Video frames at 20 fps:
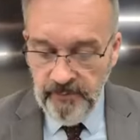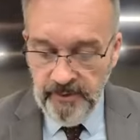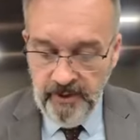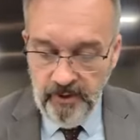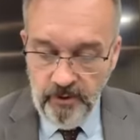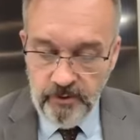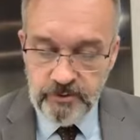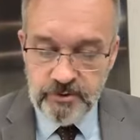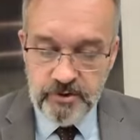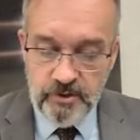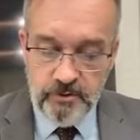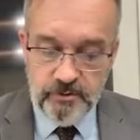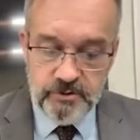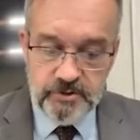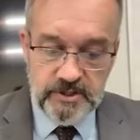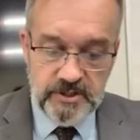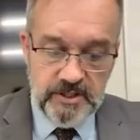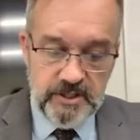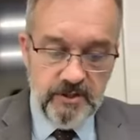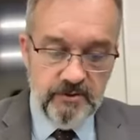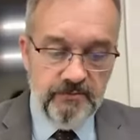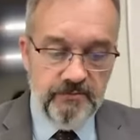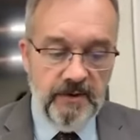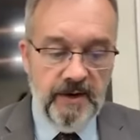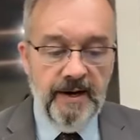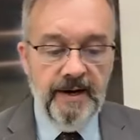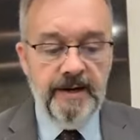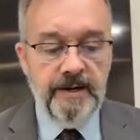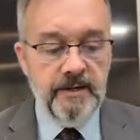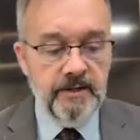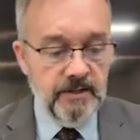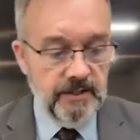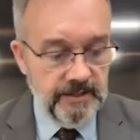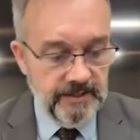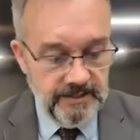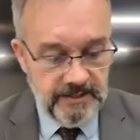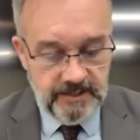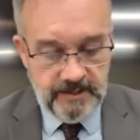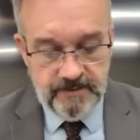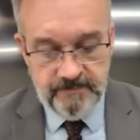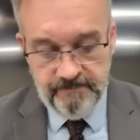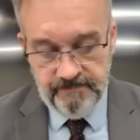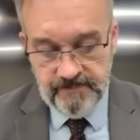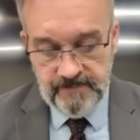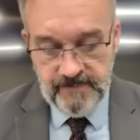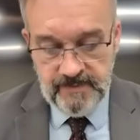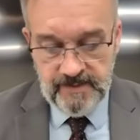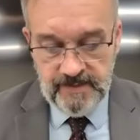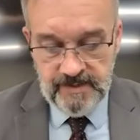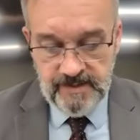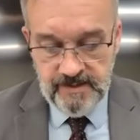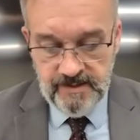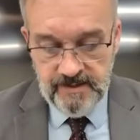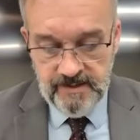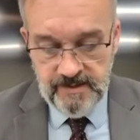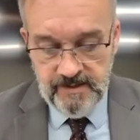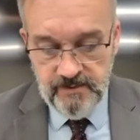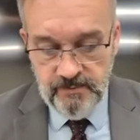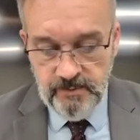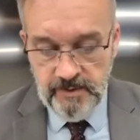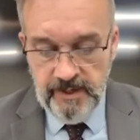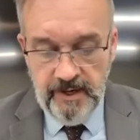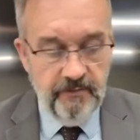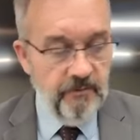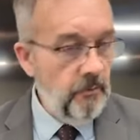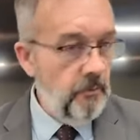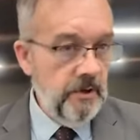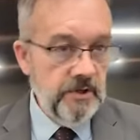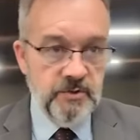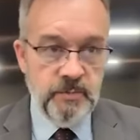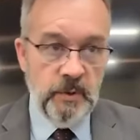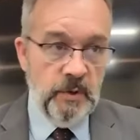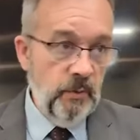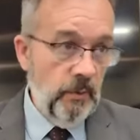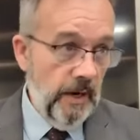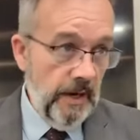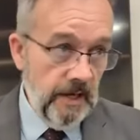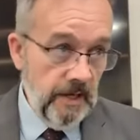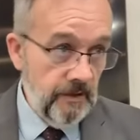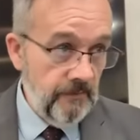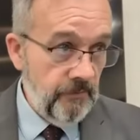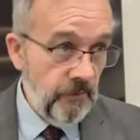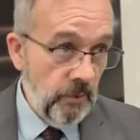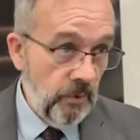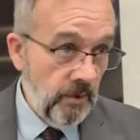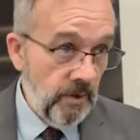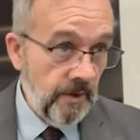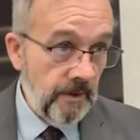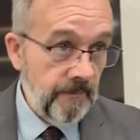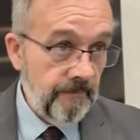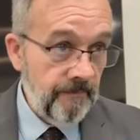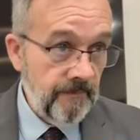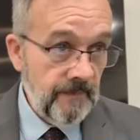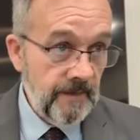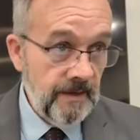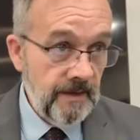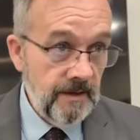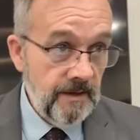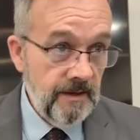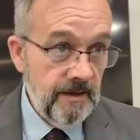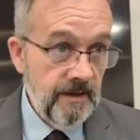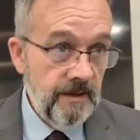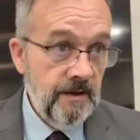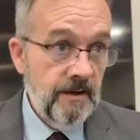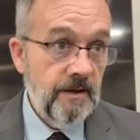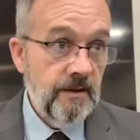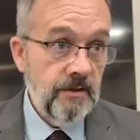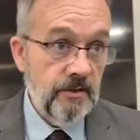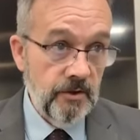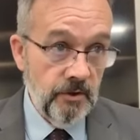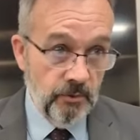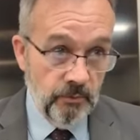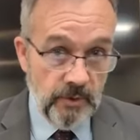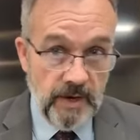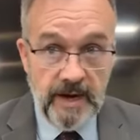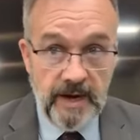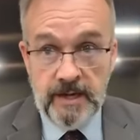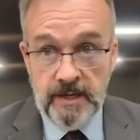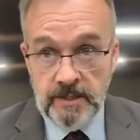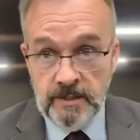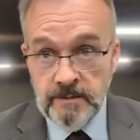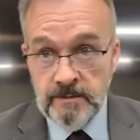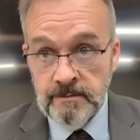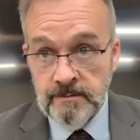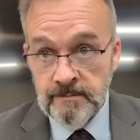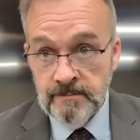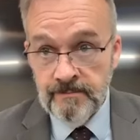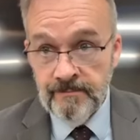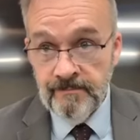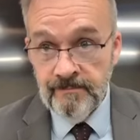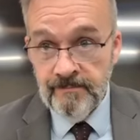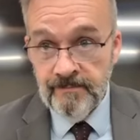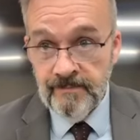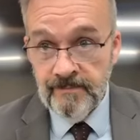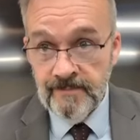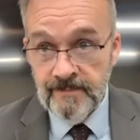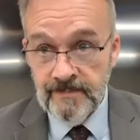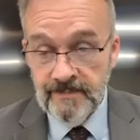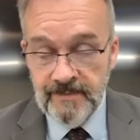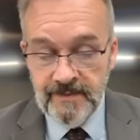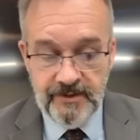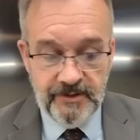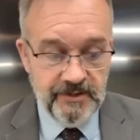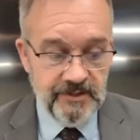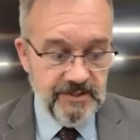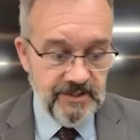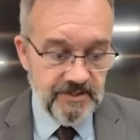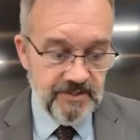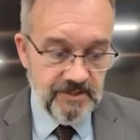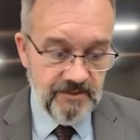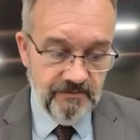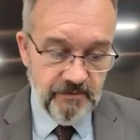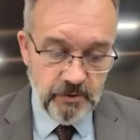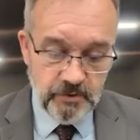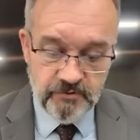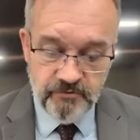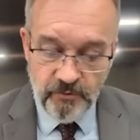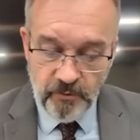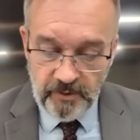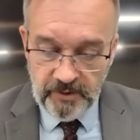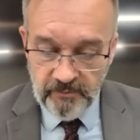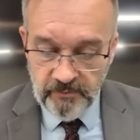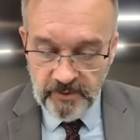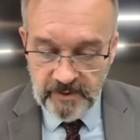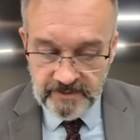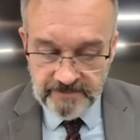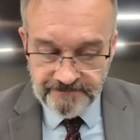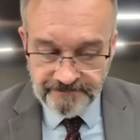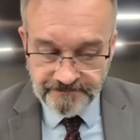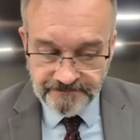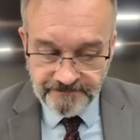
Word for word: We also see finally what everyone's been waiting for the rain. Look at this in verse 41.